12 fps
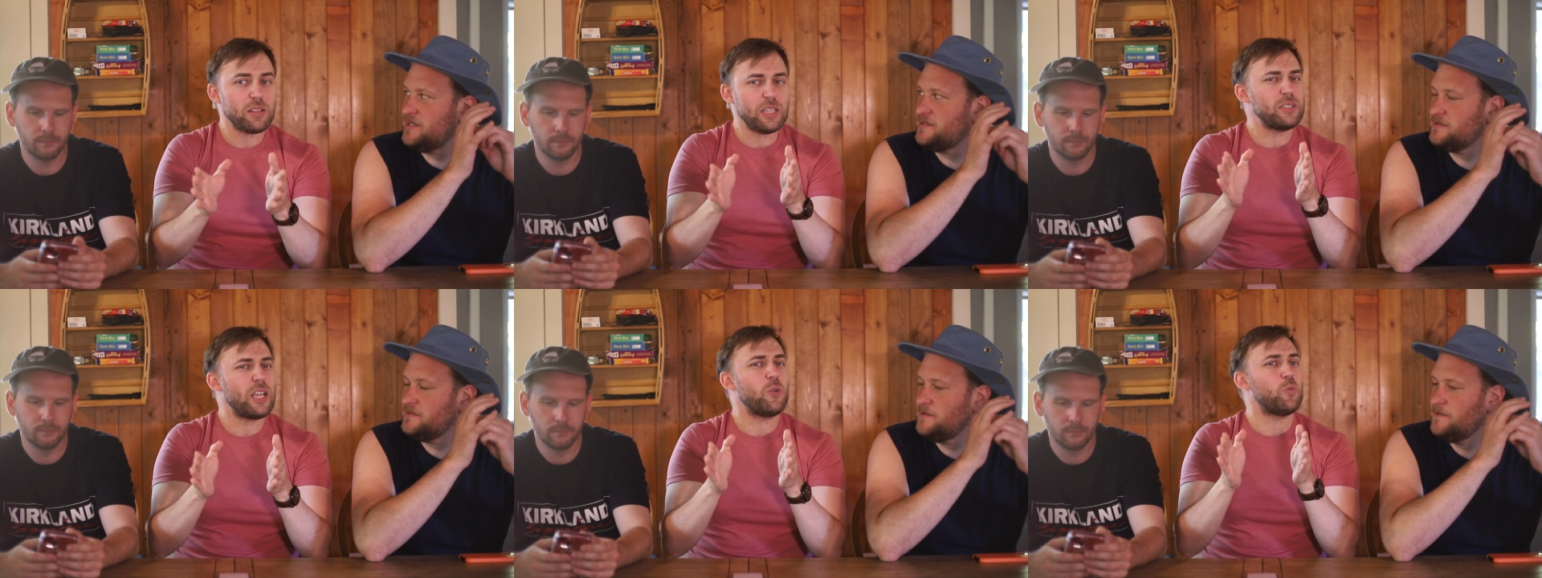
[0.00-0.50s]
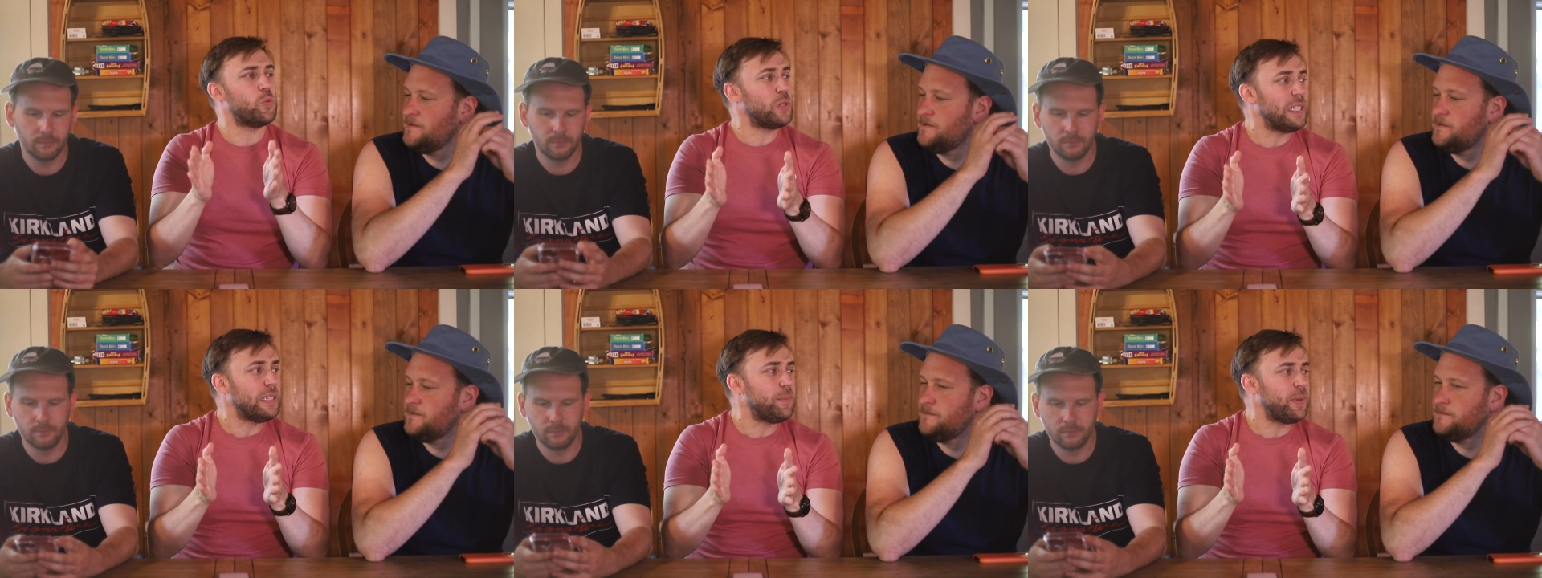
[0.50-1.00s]
Speaker 1: Like... It's not a
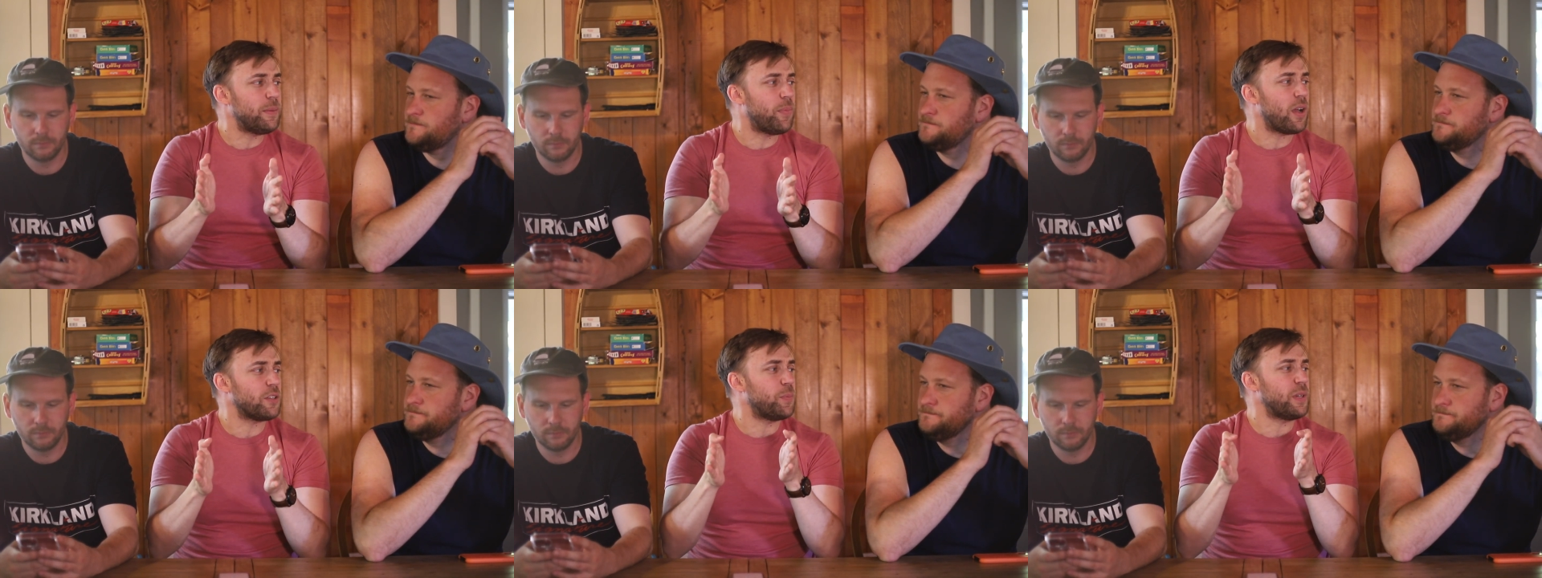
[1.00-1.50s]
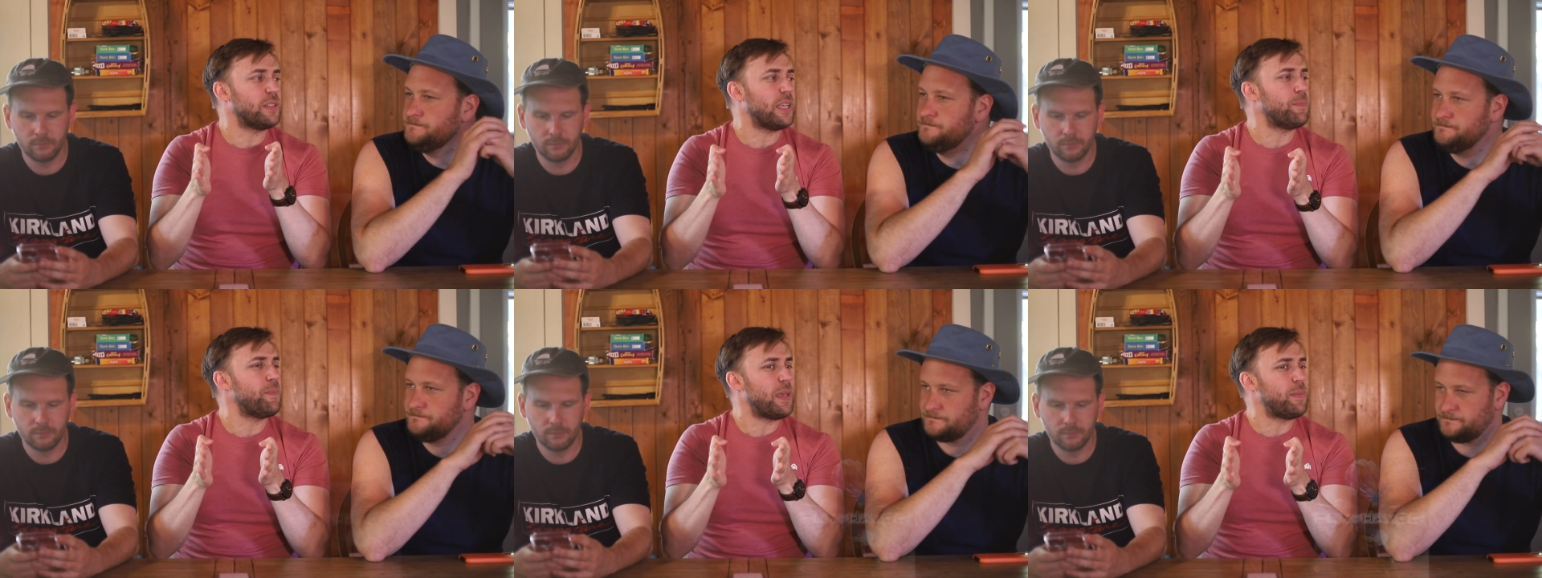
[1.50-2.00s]
really big box, but it's
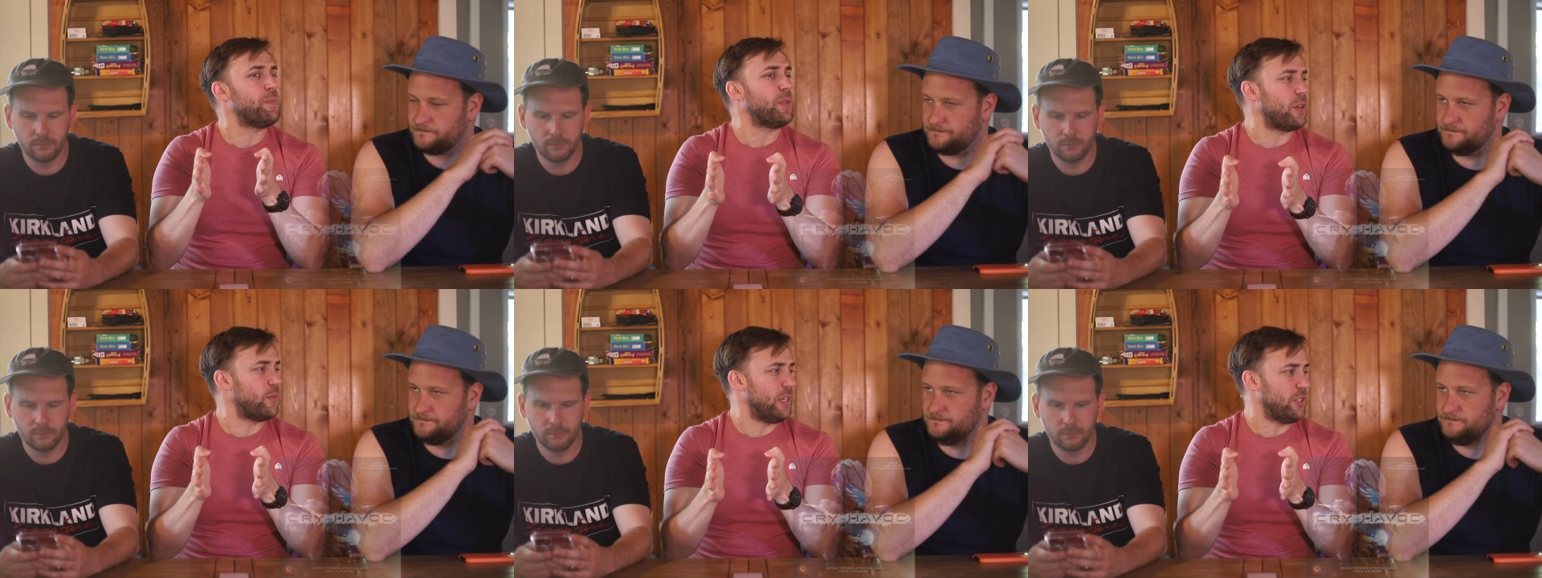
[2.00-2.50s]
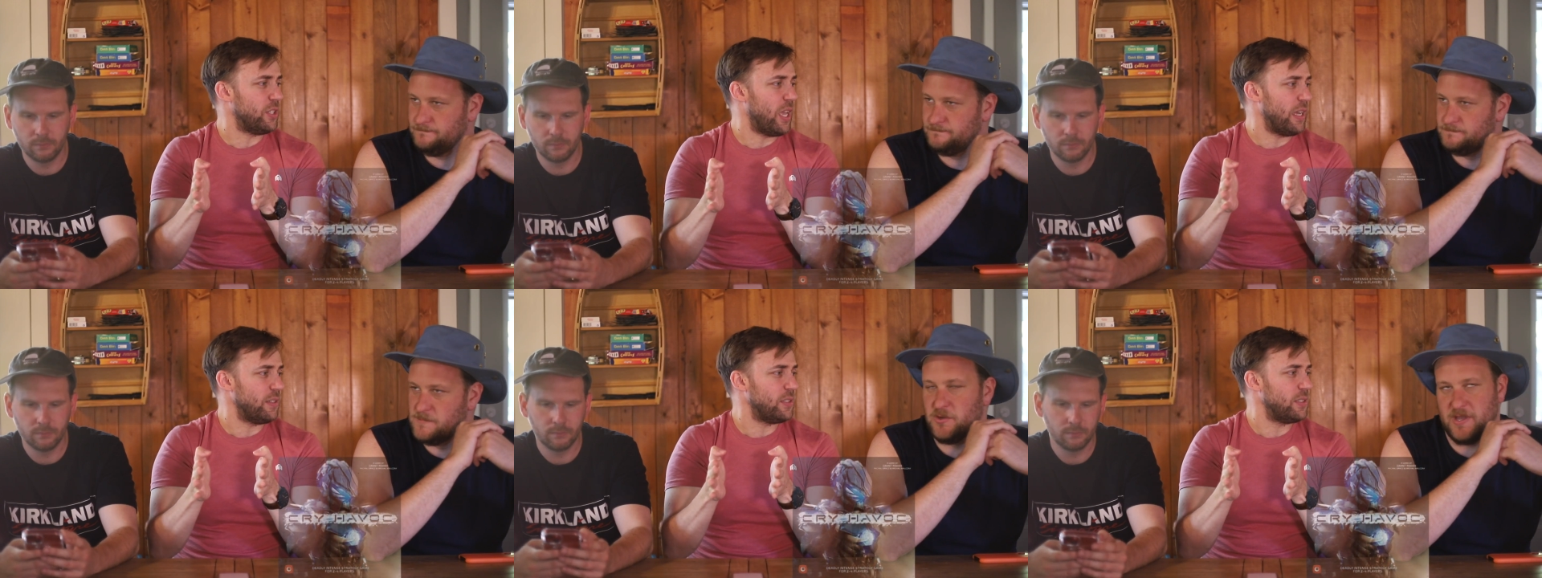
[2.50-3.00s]
like maybe Blood Rage
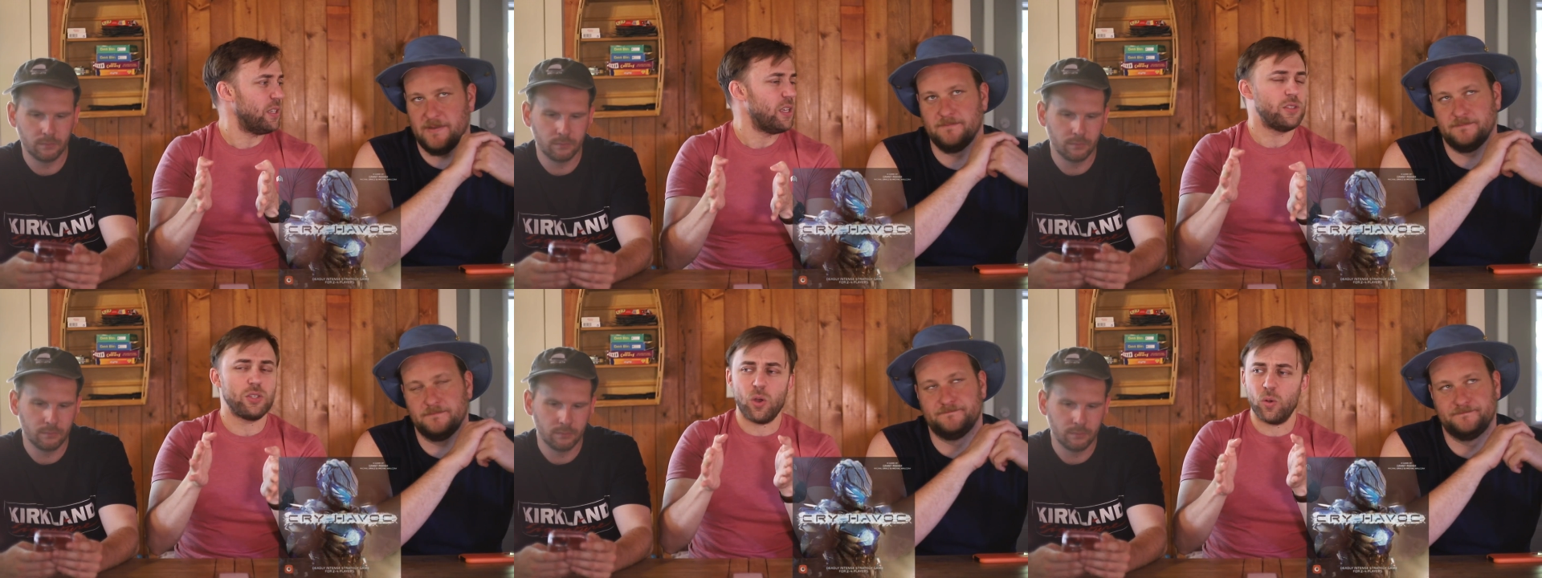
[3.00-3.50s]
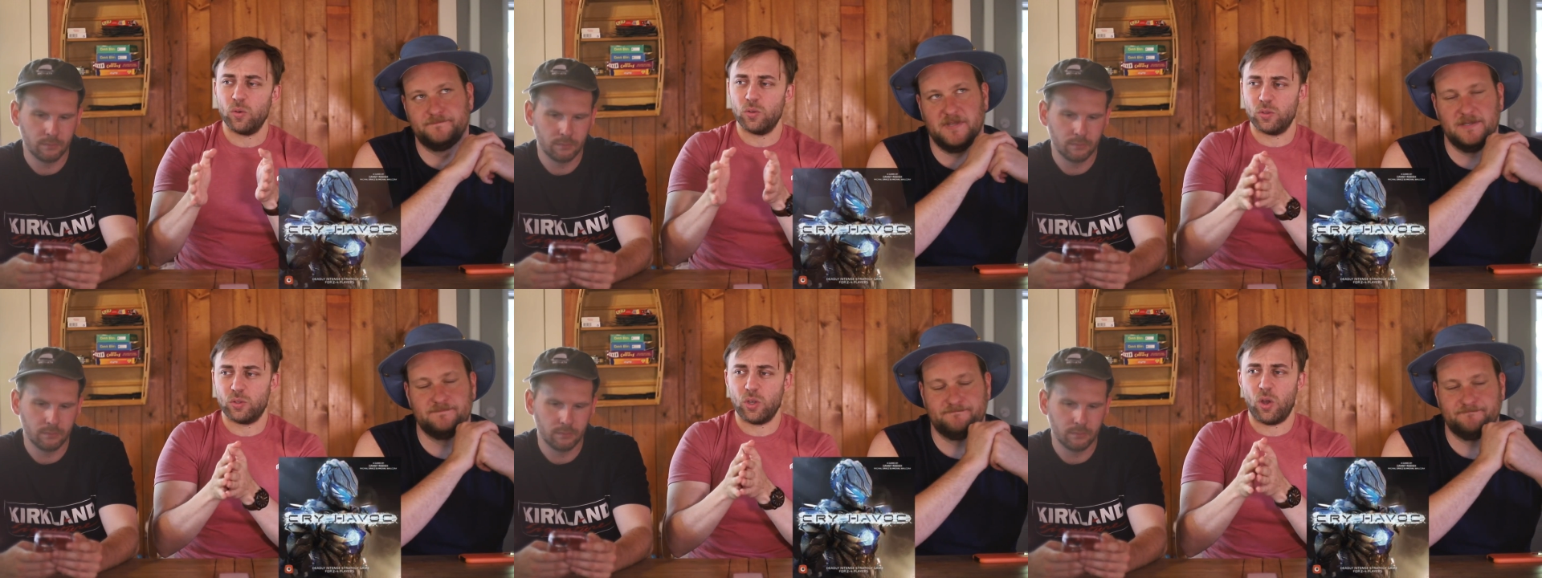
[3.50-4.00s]
size. Okay. So
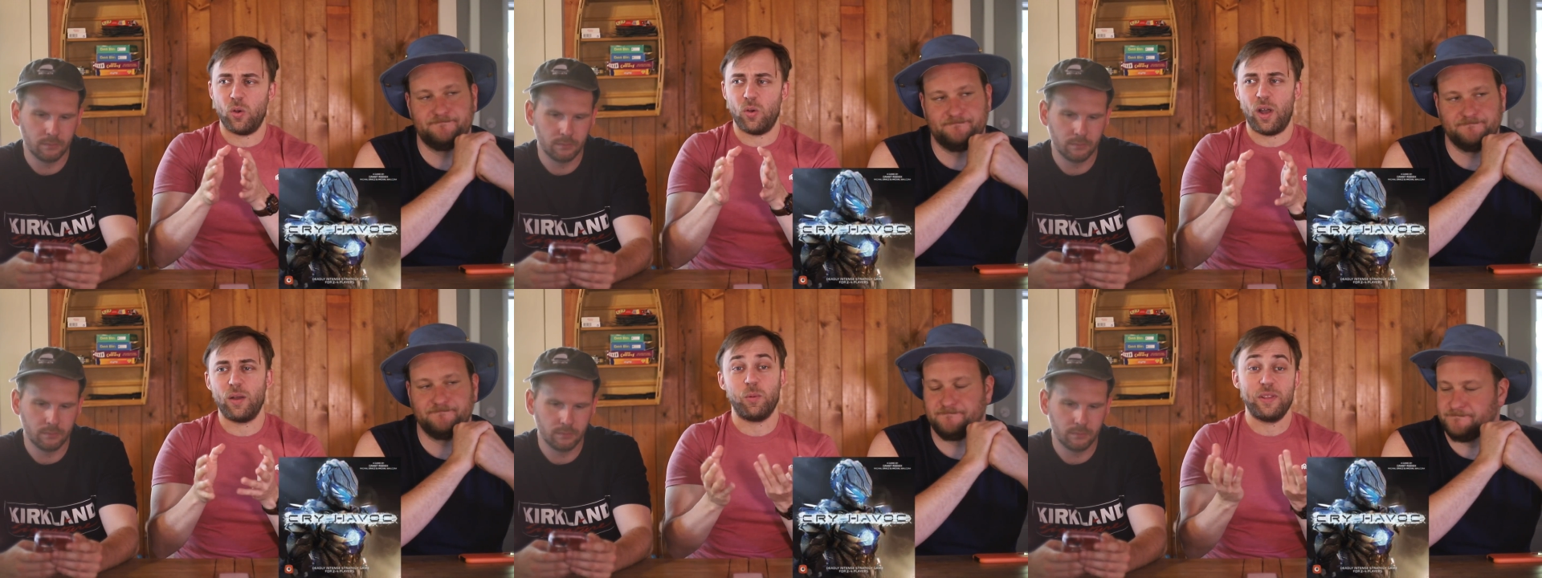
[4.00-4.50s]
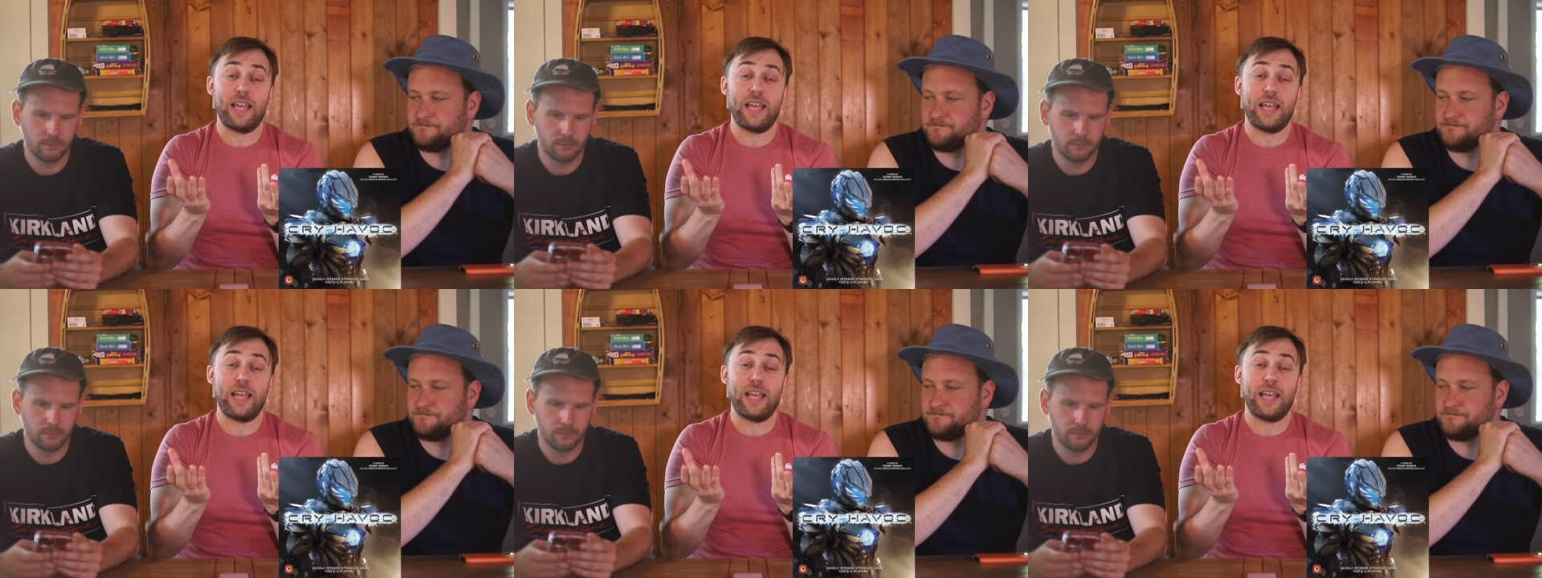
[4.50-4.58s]
yeah. so uh, well,